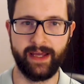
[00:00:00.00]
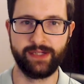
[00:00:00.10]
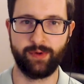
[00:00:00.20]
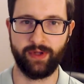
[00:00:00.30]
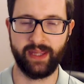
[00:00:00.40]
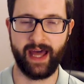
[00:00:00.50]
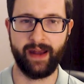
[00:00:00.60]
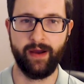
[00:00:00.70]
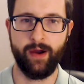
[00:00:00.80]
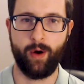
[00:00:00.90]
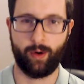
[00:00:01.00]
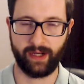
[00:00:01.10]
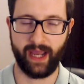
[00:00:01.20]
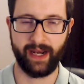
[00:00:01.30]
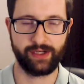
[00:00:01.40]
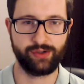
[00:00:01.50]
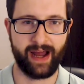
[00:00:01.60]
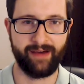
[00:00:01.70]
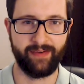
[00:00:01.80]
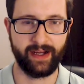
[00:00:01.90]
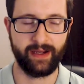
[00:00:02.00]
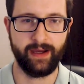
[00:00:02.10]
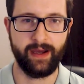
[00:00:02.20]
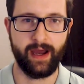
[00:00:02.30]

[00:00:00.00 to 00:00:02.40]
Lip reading: is really that organic traffic.